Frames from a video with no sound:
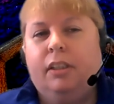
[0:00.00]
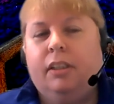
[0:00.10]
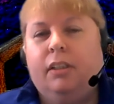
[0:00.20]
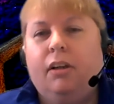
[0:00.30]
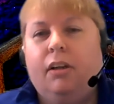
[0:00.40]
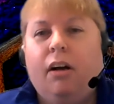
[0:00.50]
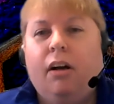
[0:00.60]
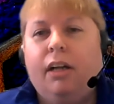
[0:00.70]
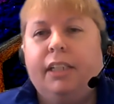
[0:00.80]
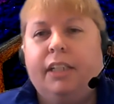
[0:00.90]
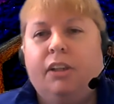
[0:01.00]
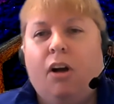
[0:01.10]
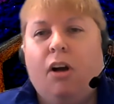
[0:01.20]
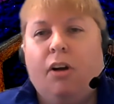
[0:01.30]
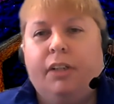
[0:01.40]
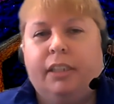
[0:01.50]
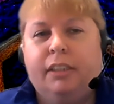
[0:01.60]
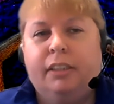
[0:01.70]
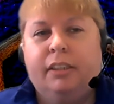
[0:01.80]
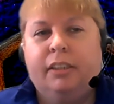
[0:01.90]
God
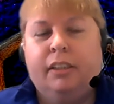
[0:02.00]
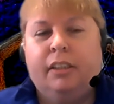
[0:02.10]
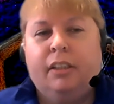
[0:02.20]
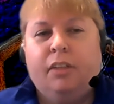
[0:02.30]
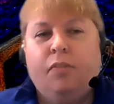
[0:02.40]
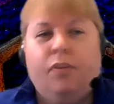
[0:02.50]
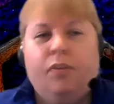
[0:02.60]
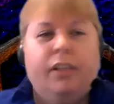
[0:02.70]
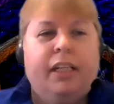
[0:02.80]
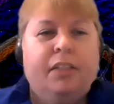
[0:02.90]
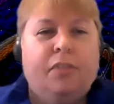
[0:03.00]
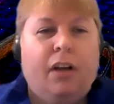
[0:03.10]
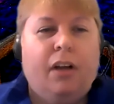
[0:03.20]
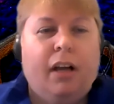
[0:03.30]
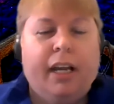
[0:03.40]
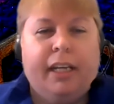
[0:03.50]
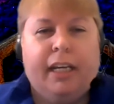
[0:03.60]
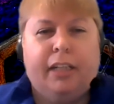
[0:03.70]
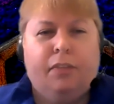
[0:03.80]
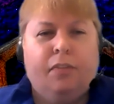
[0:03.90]
incarnate, fully divine
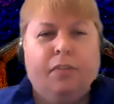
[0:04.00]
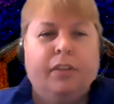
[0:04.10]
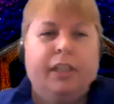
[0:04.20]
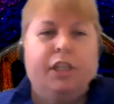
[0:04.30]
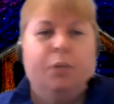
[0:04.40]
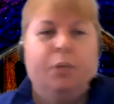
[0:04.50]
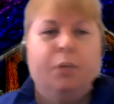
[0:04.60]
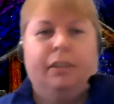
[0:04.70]
and fully human.